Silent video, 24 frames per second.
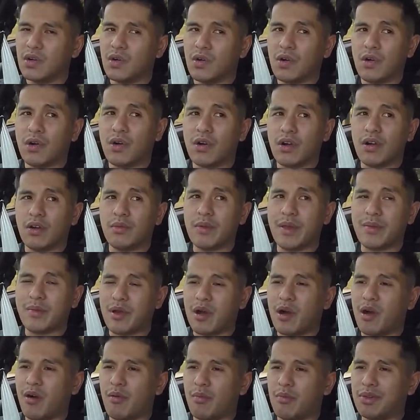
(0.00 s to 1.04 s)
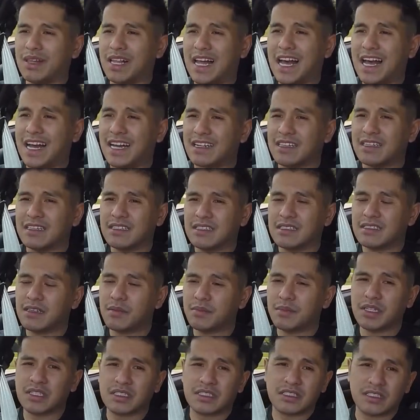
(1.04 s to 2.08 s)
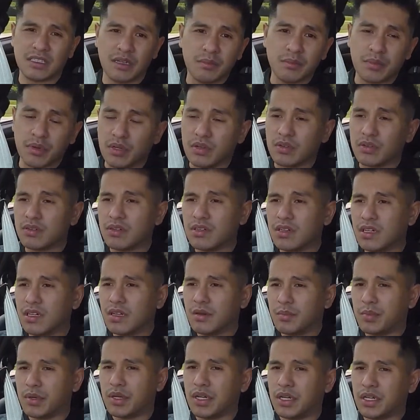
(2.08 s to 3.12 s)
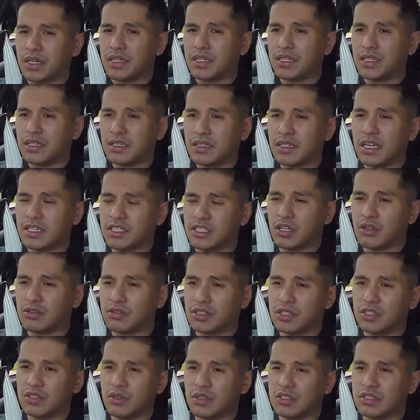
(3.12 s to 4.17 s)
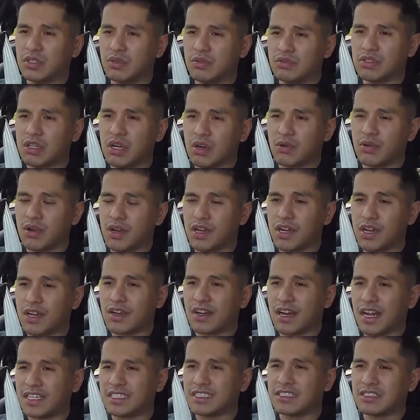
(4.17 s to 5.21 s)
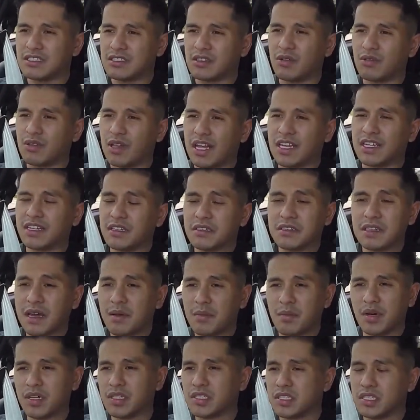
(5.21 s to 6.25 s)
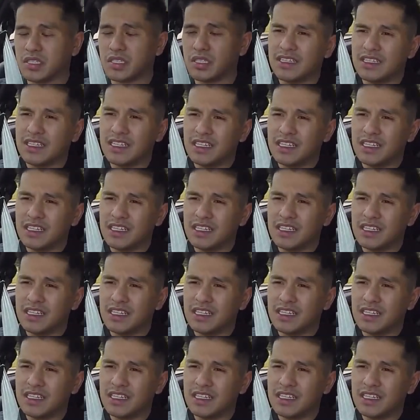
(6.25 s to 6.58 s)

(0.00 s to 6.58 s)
or maybe all black, something simple, but they chose to do a two-tone in here and I just don't like it that much.